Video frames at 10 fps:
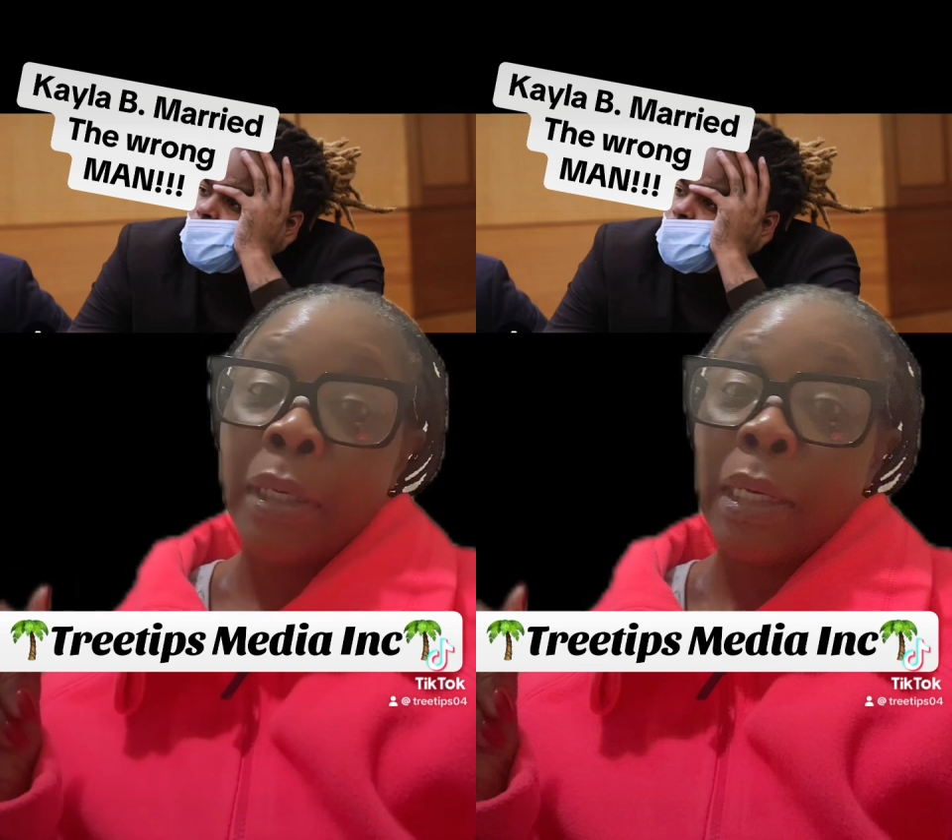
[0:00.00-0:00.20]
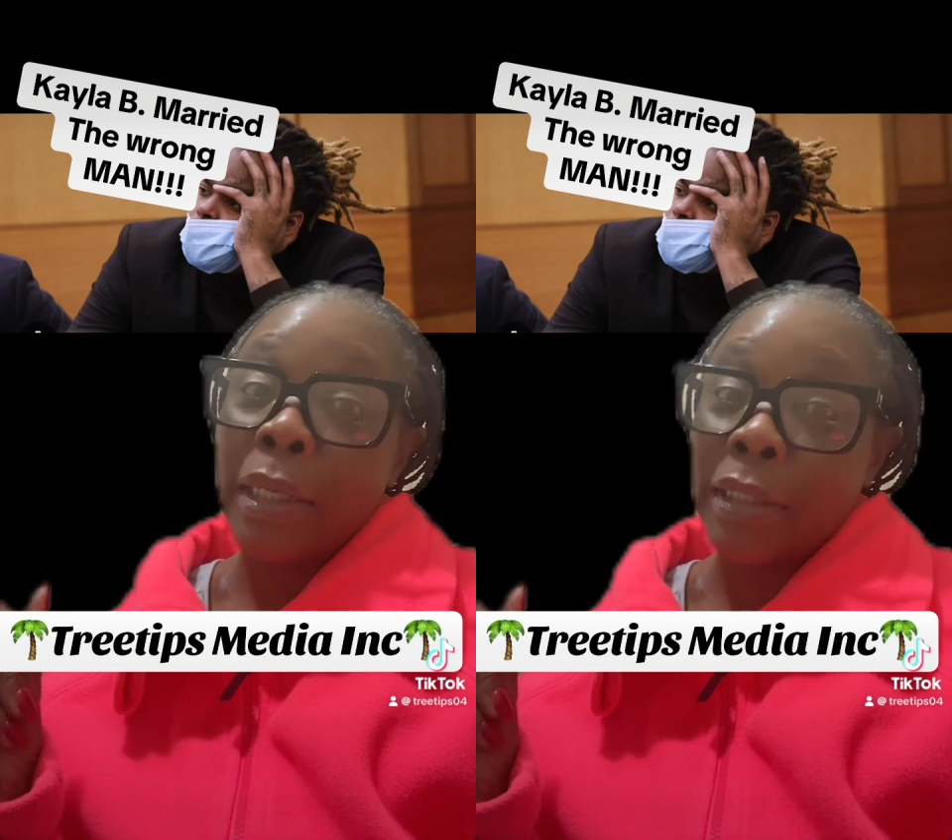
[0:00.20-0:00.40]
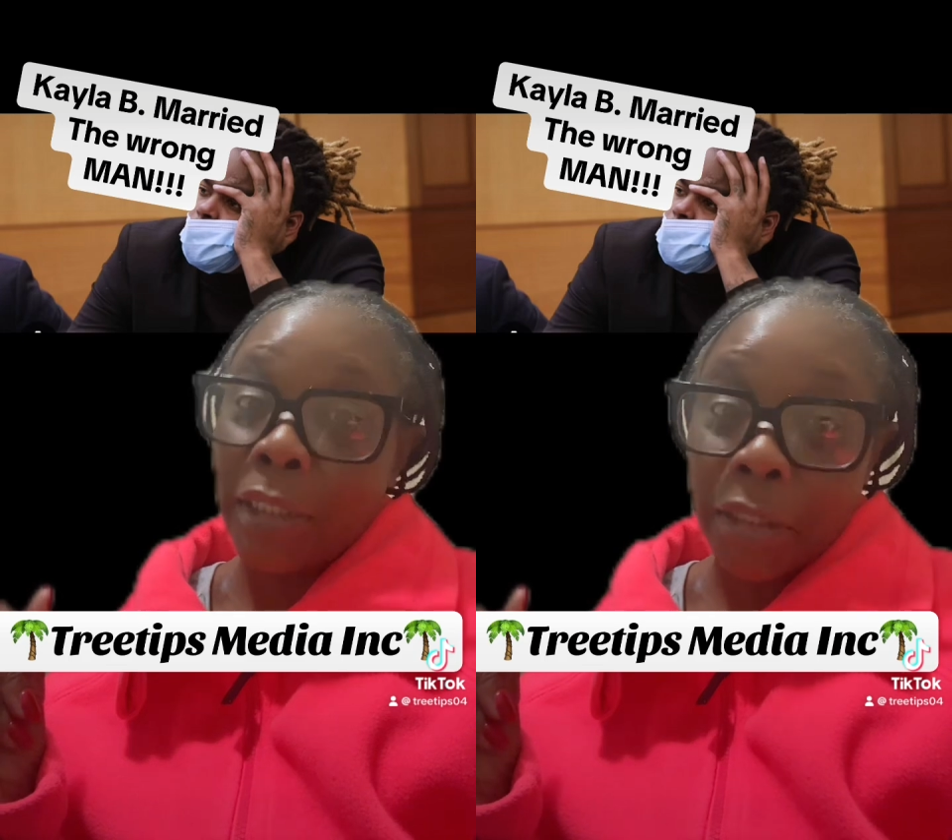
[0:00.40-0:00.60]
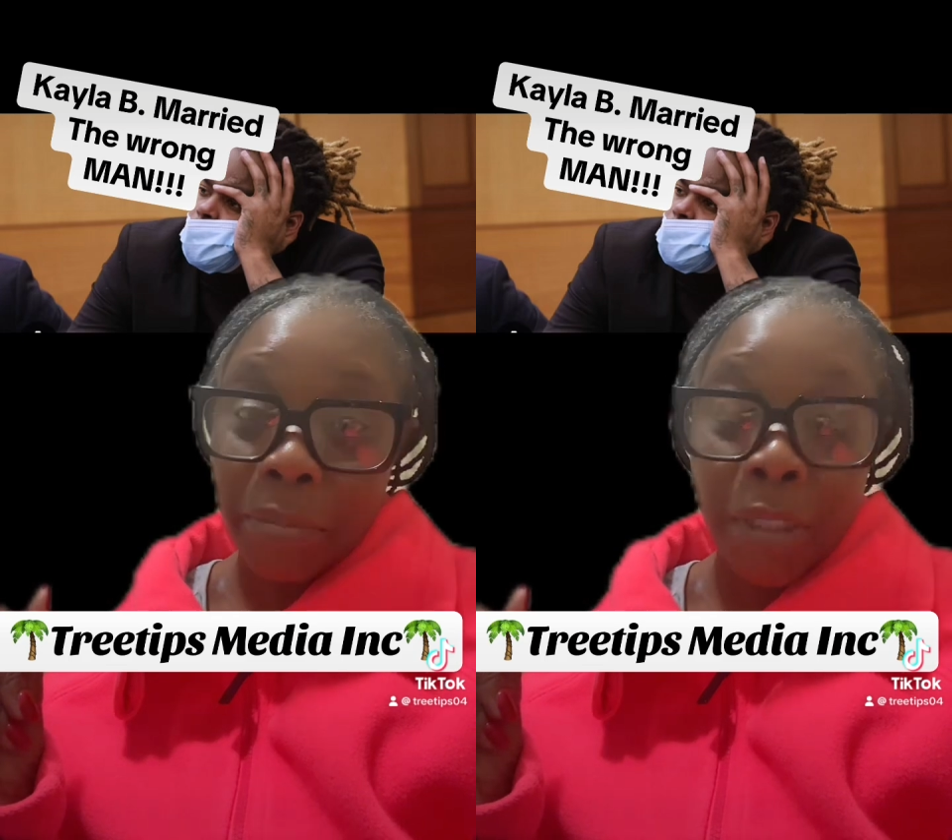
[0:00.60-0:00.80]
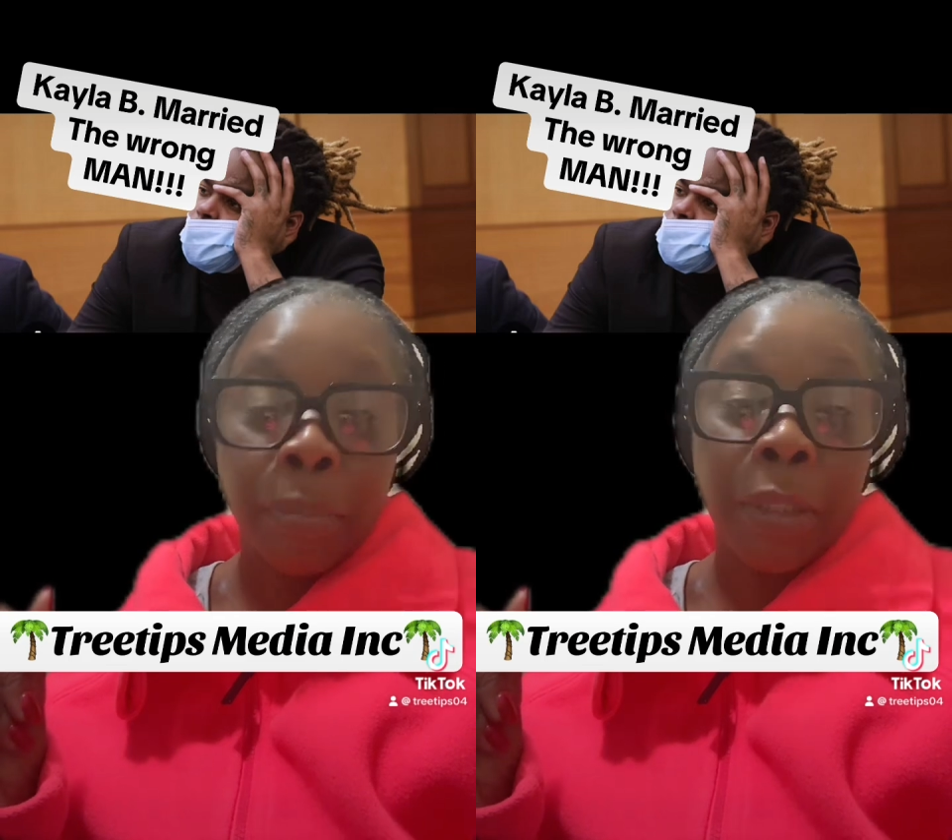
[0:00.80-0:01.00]
I think you're
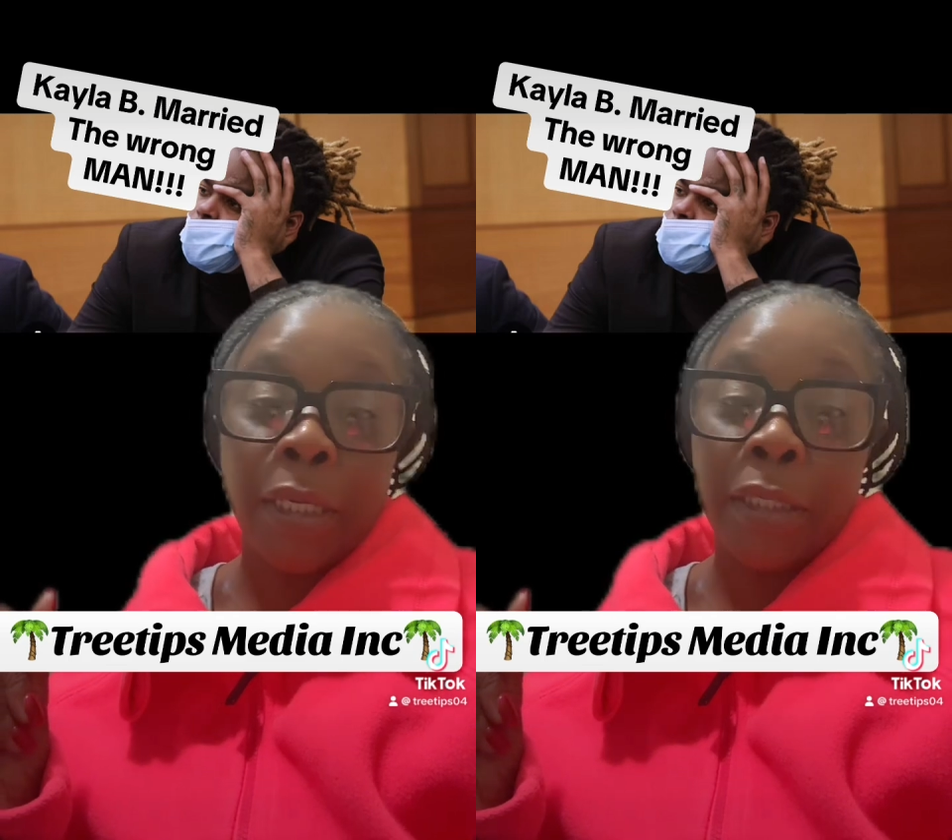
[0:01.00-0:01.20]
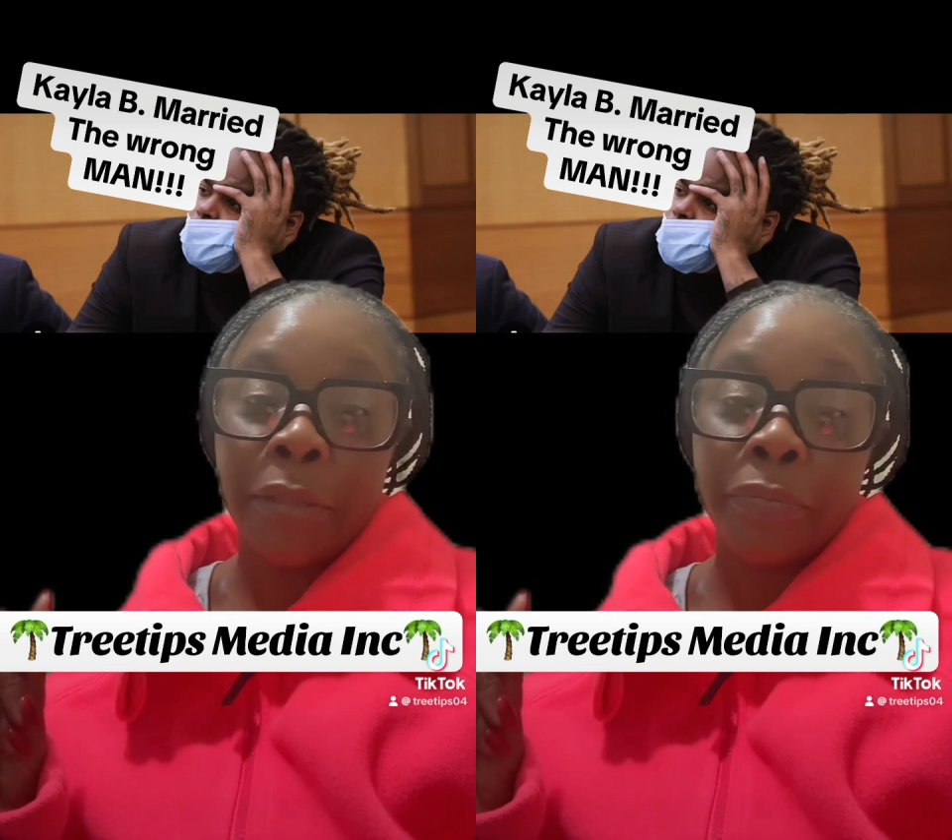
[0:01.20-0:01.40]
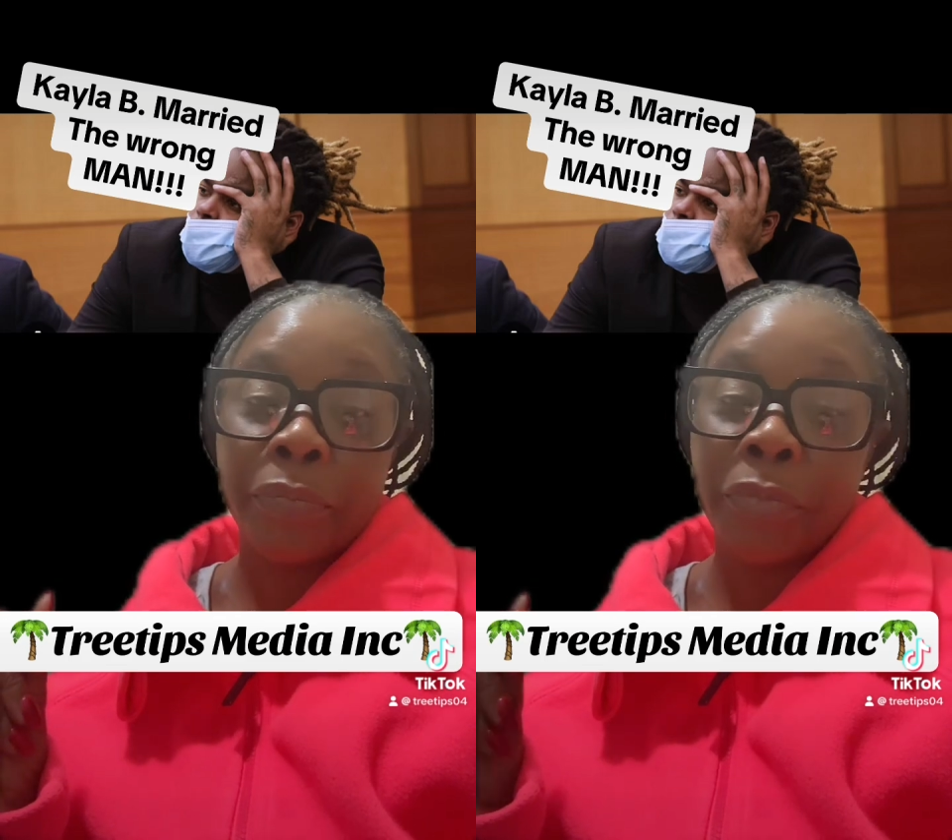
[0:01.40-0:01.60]
being played.